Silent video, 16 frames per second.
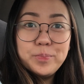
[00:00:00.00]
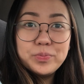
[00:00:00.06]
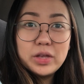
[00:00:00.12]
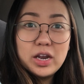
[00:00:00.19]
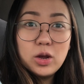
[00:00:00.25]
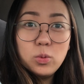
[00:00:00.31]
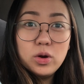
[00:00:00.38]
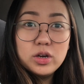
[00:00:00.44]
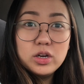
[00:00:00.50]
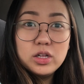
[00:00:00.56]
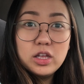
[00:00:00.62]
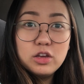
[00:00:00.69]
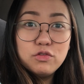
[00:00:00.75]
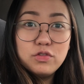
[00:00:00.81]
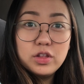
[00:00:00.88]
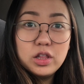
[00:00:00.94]
and I want to
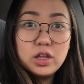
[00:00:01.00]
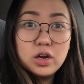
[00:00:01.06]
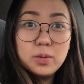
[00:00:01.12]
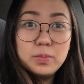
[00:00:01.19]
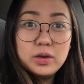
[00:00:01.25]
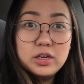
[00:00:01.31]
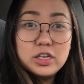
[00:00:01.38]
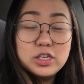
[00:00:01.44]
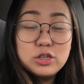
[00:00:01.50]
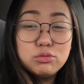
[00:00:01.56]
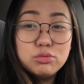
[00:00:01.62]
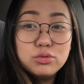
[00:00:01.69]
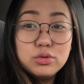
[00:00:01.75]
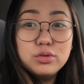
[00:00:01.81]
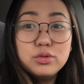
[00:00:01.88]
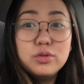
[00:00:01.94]
like fill it up in his
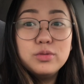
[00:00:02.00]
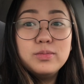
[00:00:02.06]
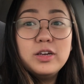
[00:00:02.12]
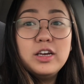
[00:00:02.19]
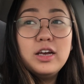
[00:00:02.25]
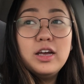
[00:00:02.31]
room.